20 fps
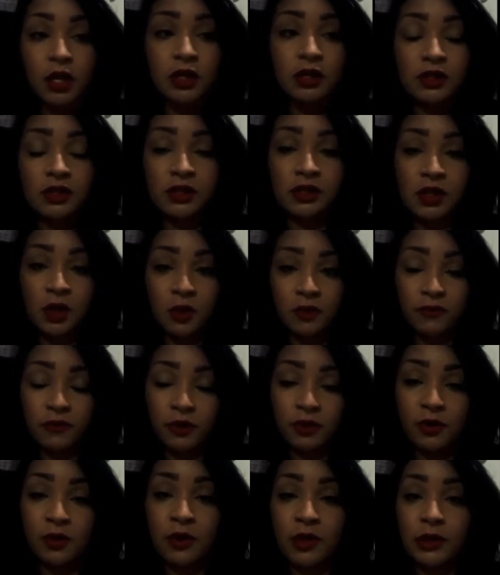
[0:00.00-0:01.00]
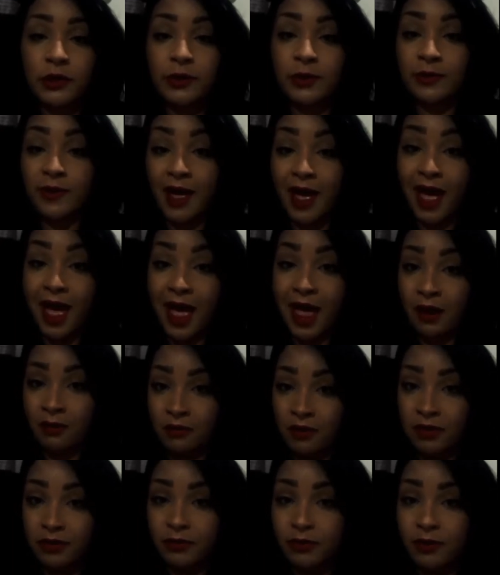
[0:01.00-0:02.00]
So if you're going through what I
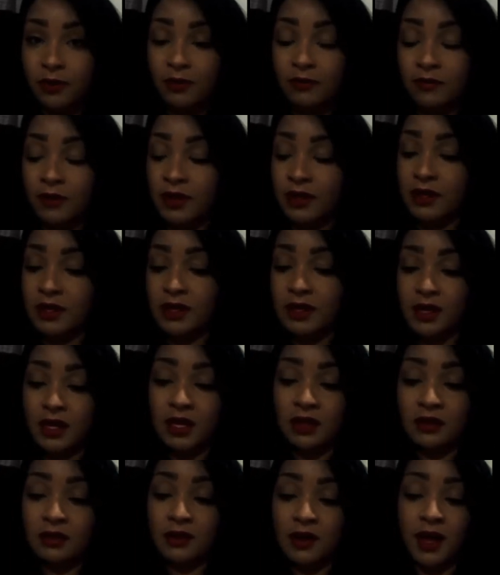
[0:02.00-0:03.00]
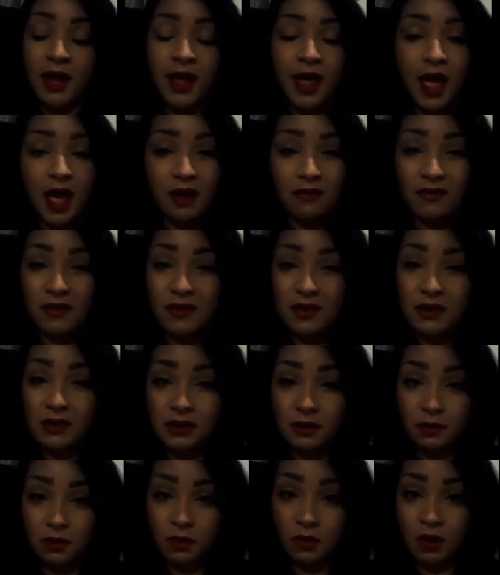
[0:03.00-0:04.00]
went through with either not having the
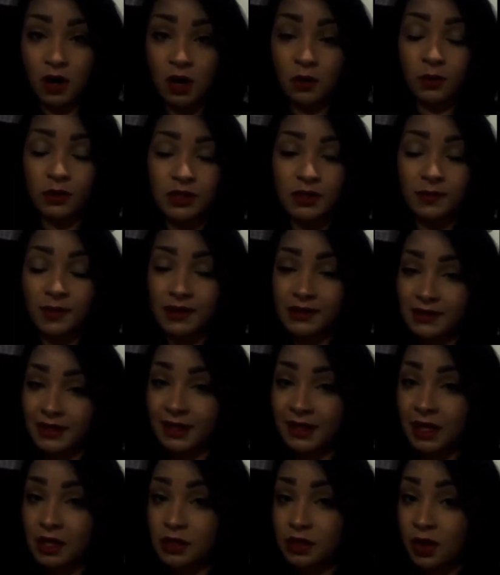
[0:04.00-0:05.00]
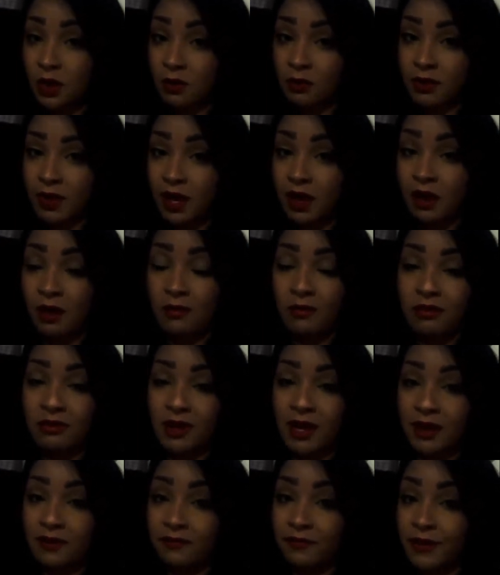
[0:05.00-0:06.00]
support, which I'm not saying I don't now, but
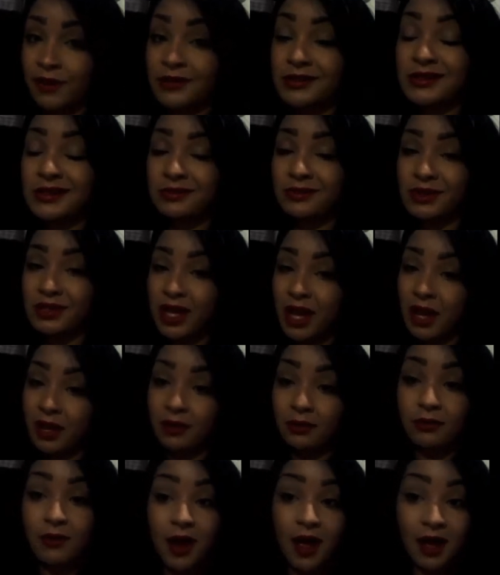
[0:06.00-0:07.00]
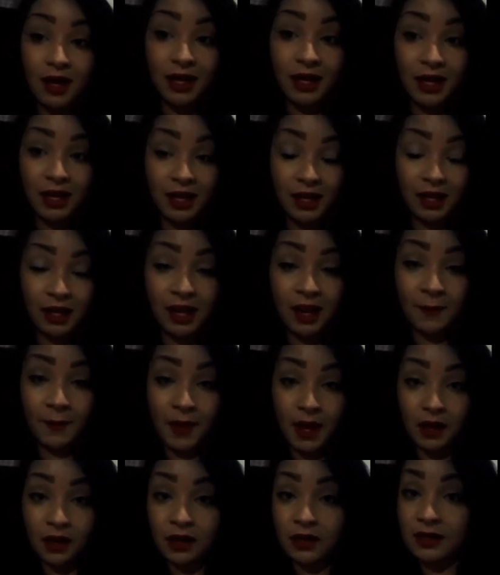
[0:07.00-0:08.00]
at first it was kind of rocky, I'm
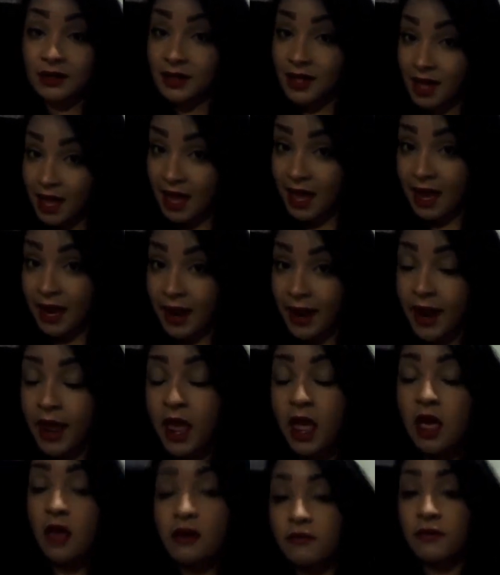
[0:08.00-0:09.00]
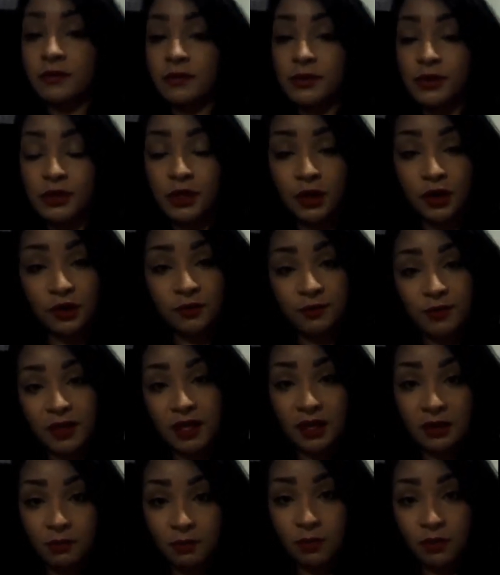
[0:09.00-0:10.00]
not going to lie, from certain
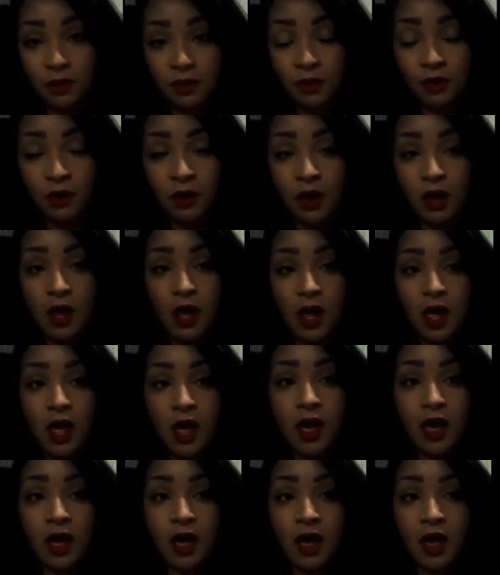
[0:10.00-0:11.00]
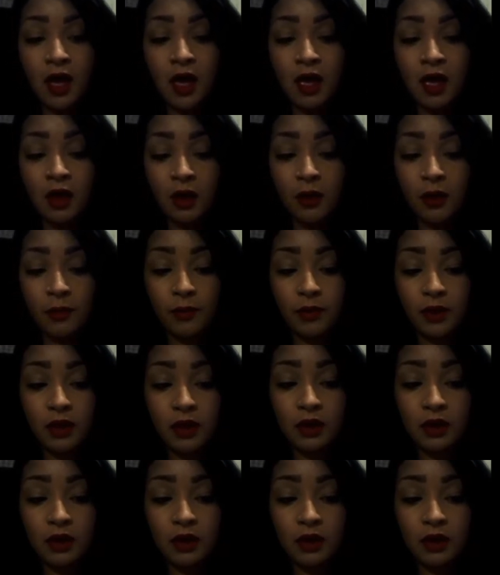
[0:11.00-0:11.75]
people um,